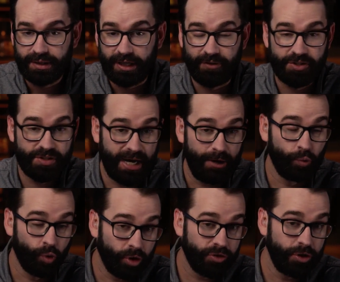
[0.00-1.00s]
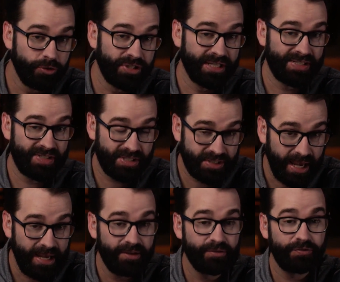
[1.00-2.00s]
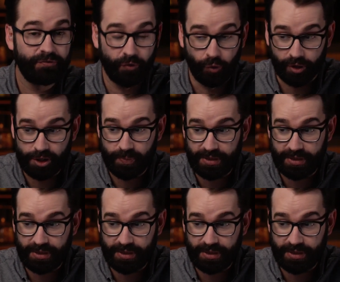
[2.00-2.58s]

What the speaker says: if it's not worth using state force,